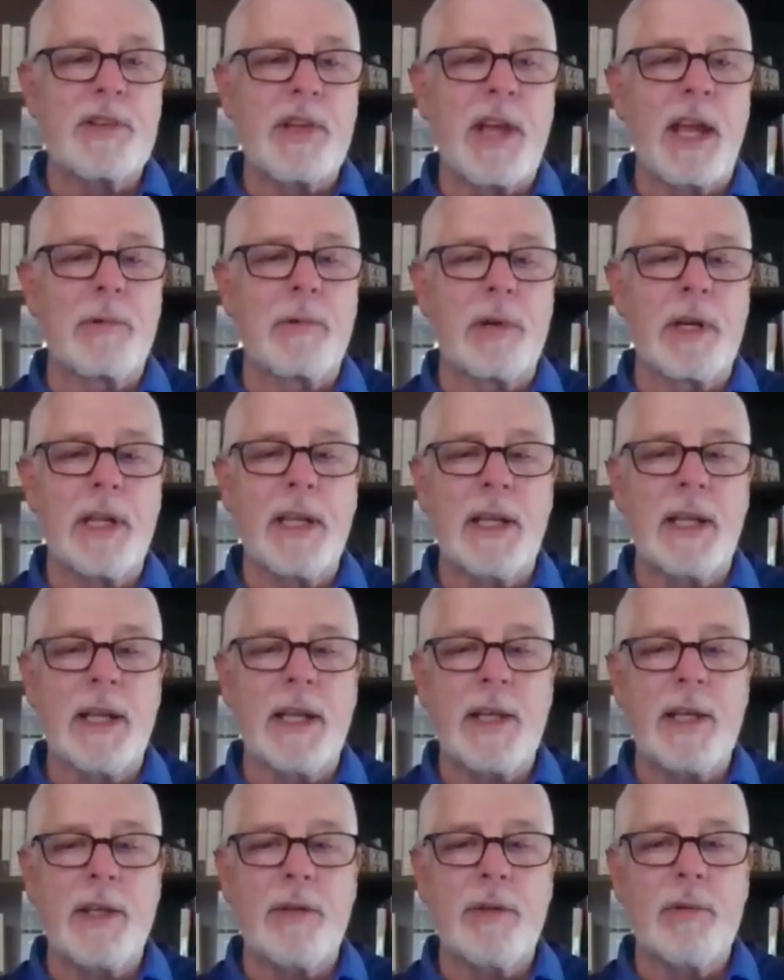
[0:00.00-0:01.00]

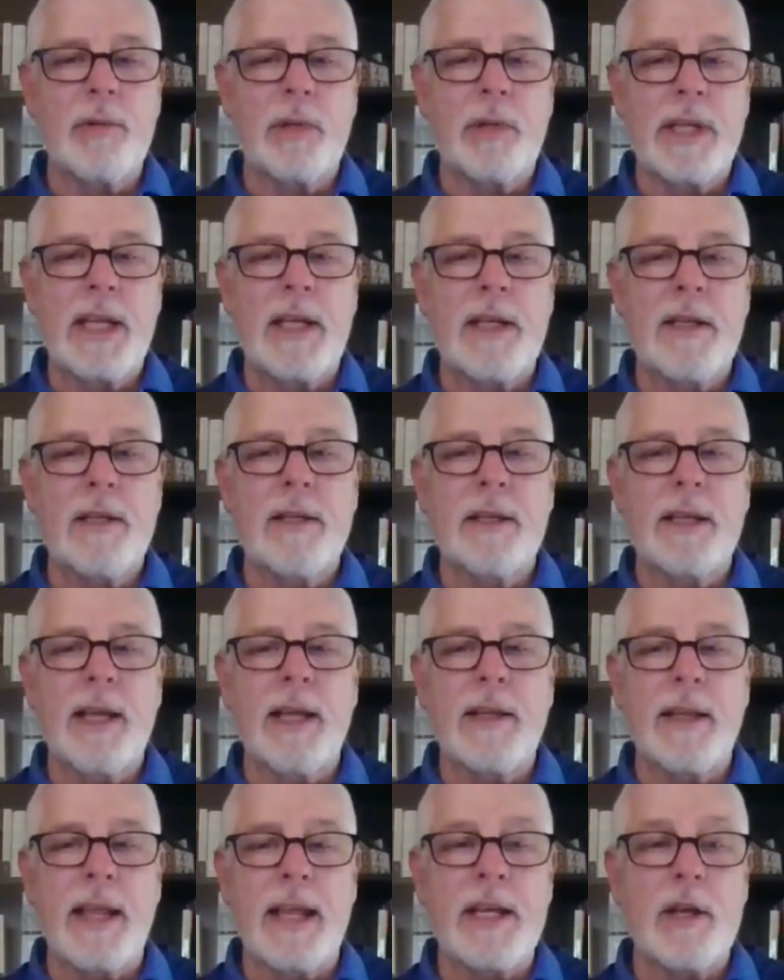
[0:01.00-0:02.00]
integrity and you lead
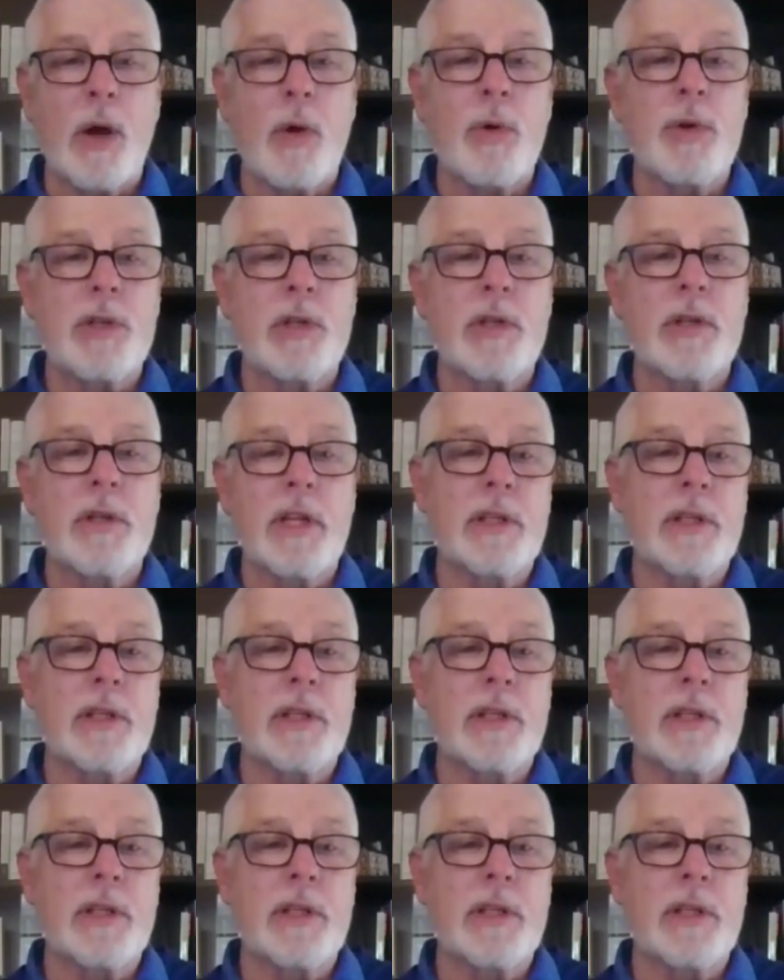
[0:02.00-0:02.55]
and they know